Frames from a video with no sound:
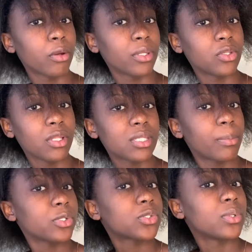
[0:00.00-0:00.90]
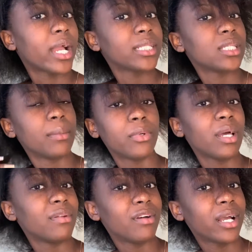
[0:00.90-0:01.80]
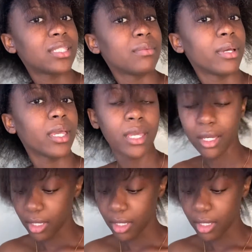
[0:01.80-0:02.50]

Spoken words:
I don't know if I'm supposed to cut it. I'm never cutting my hair.